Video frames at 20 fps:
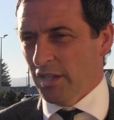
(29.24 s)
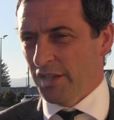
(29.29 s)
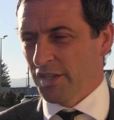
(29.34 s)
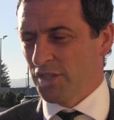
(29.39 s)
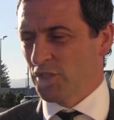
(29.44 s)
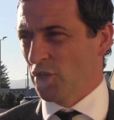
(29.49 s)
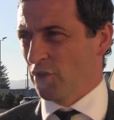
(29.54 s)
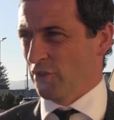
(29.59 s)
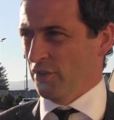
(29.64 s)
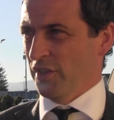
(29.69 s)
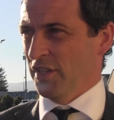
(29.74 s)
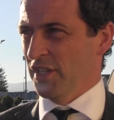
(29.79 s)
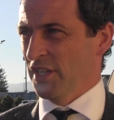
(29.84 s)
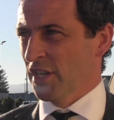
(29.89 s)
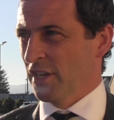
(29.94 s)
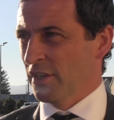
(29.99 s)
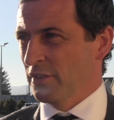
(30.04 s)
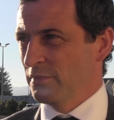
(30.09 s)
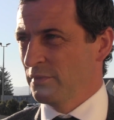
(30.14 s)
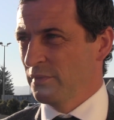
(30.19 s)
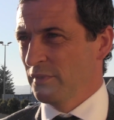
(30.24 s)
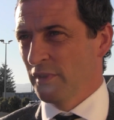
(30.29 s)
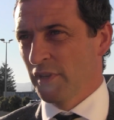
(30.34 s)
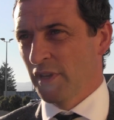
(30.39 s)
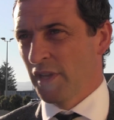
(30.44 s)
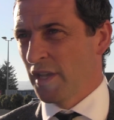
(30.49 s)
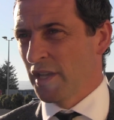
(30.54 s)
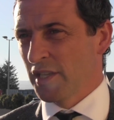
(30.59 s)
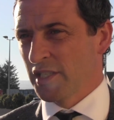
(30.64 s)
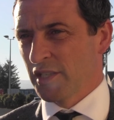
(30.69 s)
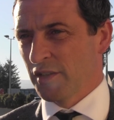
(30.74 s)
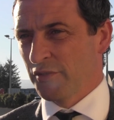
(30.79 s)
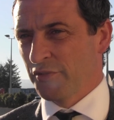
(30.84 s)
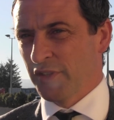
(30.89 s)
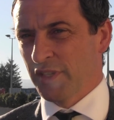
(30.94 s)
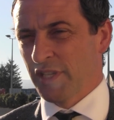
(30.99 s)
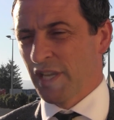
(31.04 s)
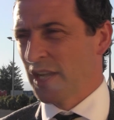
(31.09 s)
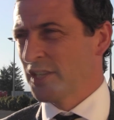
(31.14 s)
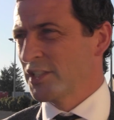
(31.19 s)
at the turn of the year. Uh, it's a
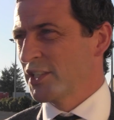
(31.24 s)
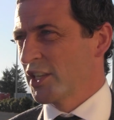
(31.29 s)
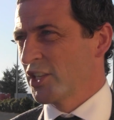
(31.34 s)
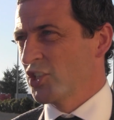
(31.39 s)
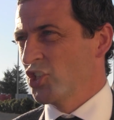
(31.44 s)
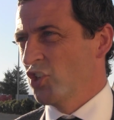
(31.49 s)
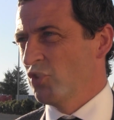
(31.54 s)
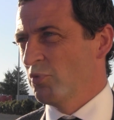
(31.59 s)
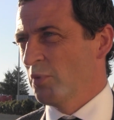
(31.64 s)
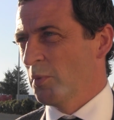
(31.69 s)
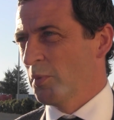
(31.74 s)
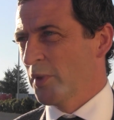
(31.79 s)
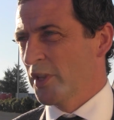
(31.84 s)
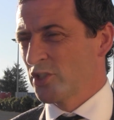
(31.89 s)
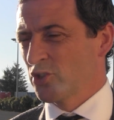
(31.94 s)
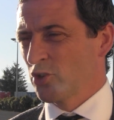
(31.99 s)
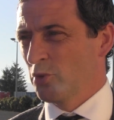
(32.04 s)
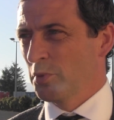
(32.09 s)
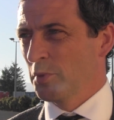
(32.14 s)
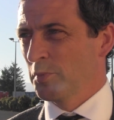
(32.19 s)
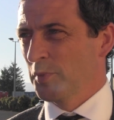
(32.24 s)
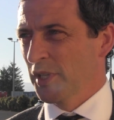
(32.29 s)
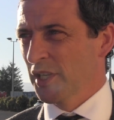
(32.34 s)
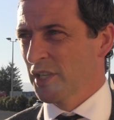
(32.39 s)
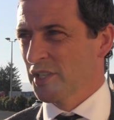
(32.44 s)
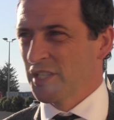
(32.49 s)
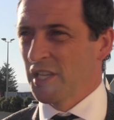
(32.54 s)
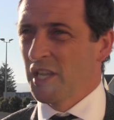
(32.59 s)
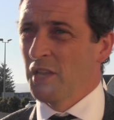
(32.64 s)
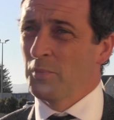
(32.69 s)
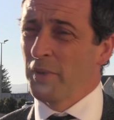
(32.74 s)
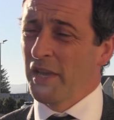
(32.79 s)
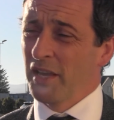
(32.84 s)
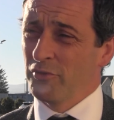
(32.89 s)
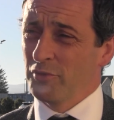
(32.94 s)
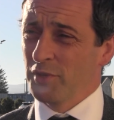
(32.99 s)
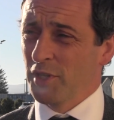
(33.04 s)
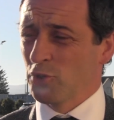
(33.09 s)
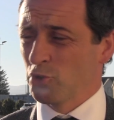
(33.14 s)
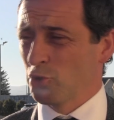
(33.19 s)
fantastic achievement by this group of players and by
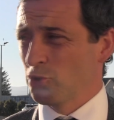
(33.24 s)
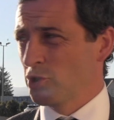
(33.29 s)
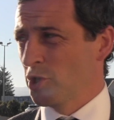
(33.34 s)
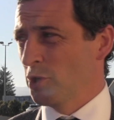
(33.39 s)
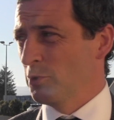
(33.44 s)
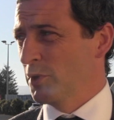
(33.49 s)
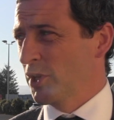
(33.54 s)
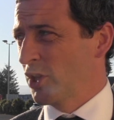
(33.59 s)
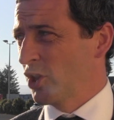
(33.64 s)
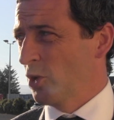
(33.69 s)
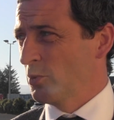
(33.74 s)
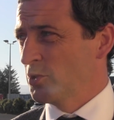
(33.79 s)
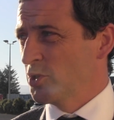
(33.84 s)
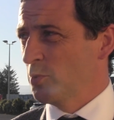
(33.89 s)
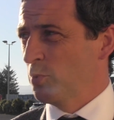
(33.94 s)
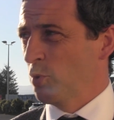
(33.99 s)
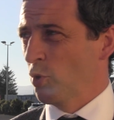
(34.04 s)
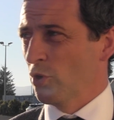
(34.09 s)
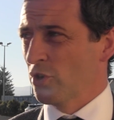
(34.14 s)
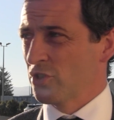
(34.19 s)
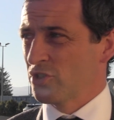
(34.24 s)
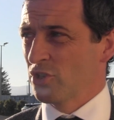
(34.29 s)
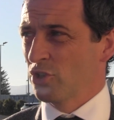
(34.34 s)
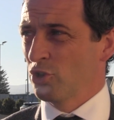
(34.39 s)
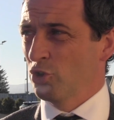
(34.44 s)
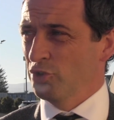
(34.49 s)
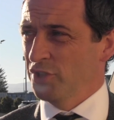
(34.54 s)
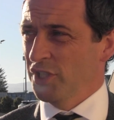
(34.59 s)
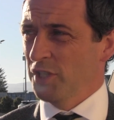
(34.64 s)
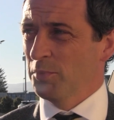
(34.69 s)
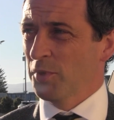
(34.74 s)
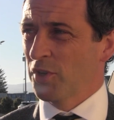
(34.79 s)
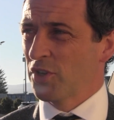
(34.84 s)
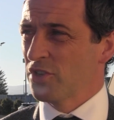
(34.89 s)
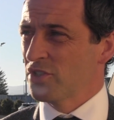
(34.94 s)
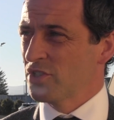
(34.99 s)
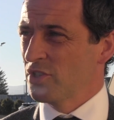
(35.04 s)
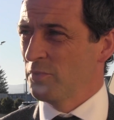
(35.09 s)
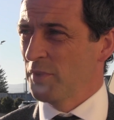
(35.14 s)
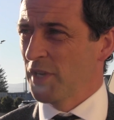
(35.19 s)
everybody associated with the club, supporters included,
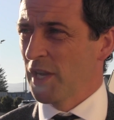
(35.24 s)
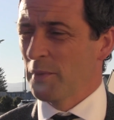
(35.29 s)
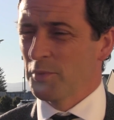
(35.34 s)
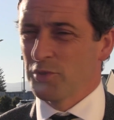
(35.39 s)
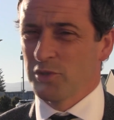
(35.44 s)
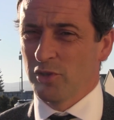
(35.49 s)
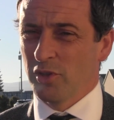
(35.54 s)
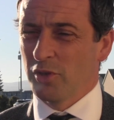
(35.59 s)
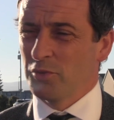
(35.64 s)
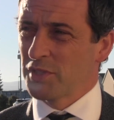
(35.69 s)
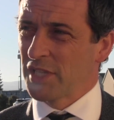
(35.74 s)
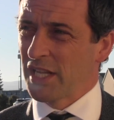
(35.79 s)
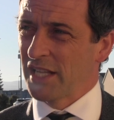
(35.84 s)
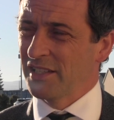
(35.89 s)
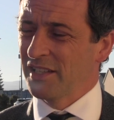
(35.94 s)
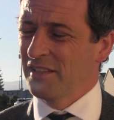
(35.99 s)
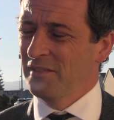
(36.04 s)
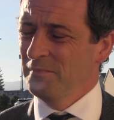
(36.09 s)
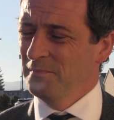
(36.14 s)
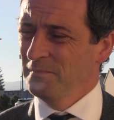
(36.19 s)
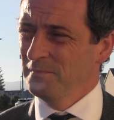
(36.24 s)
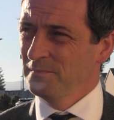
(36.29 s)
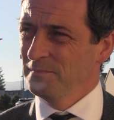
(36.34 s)
because they've been absolutely outstanding.